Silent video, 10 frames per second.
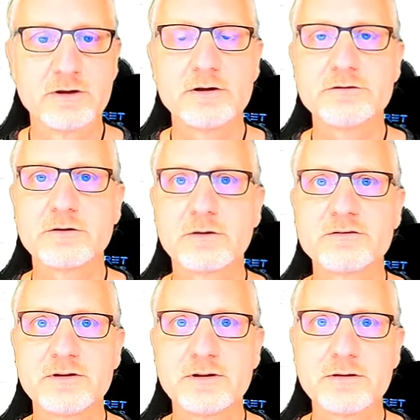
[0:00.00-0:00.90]
so it
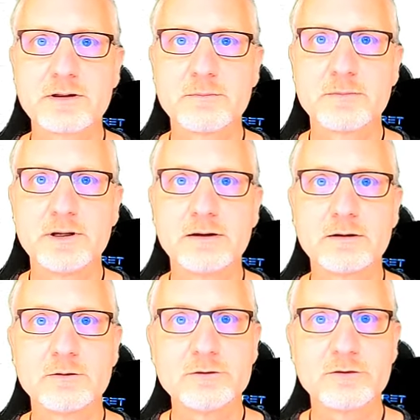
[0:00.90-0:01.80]
still can be a
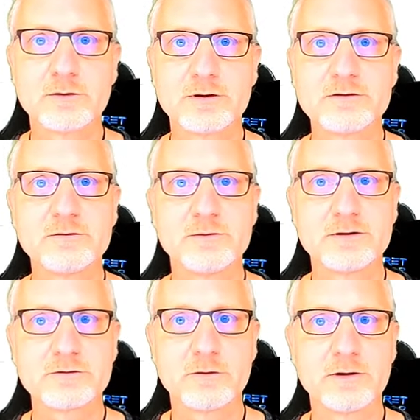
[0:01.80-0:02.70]
good choice to
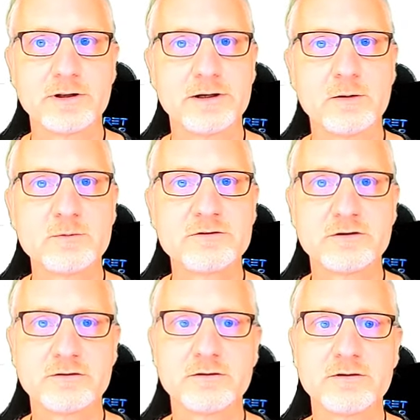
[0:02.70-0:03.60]
install in Home
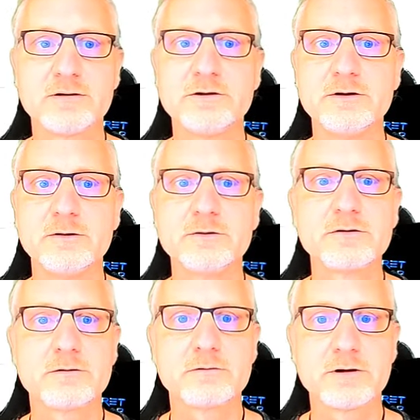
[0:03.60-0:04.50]
Assistant if you use
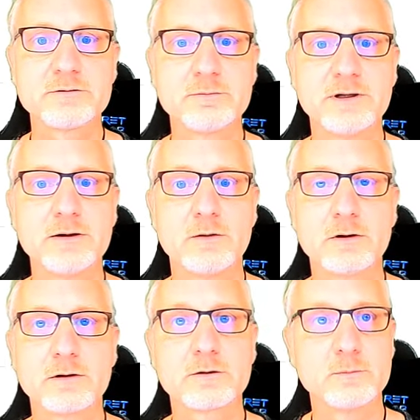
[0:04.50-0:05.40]
a Raspbee or
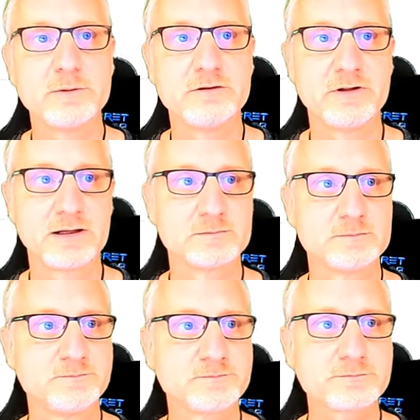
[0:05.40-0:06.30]
ConBee stick.
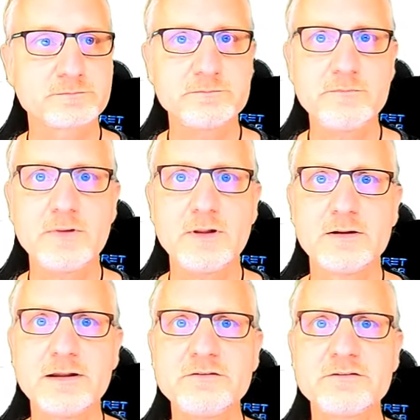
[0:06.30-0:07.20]

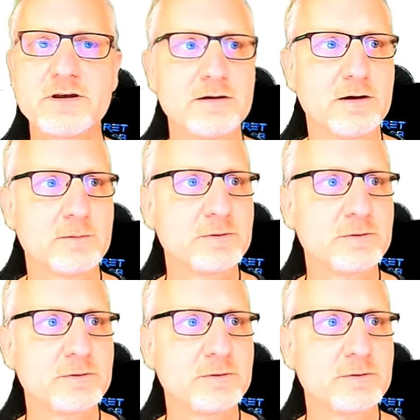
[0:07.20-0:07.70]
Let's set it up.